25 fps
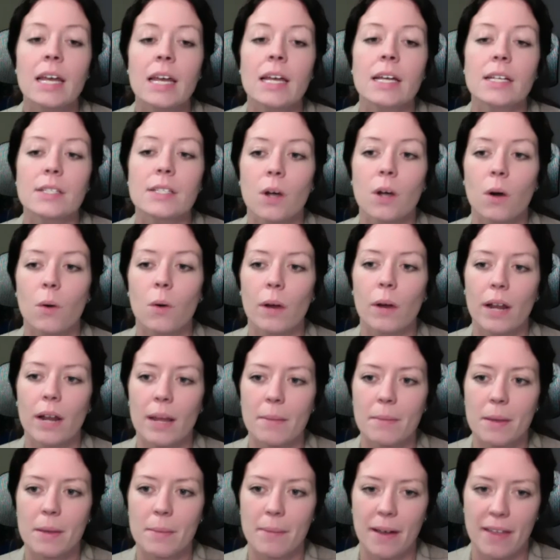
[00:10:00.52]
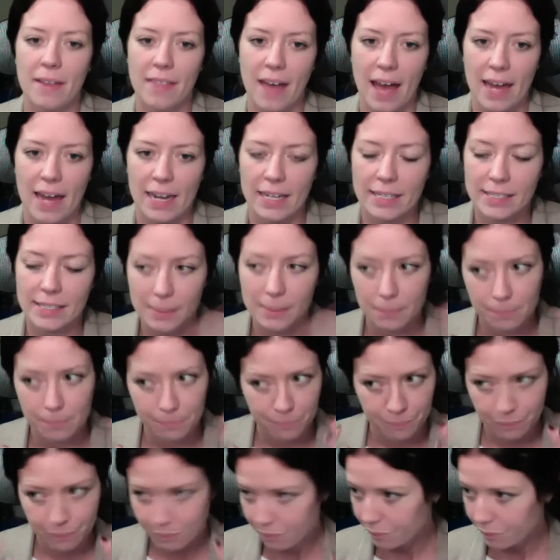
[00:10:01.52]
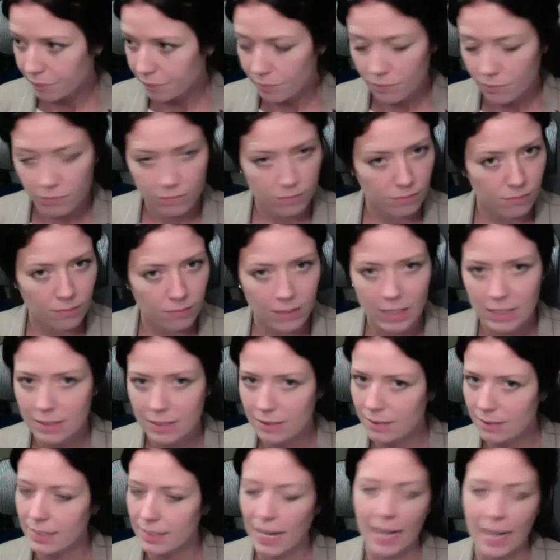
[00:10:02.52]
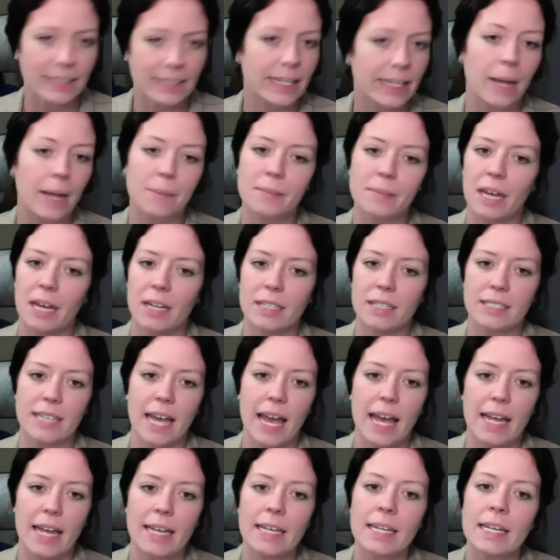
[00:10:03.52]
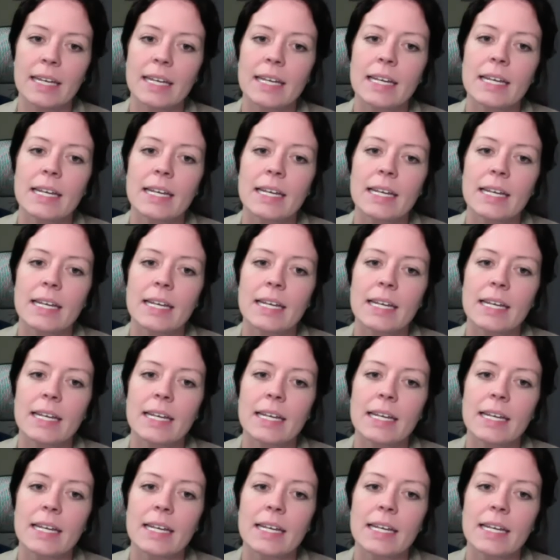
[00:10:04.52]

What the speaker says: So what I mean by that is 9 times out of 10,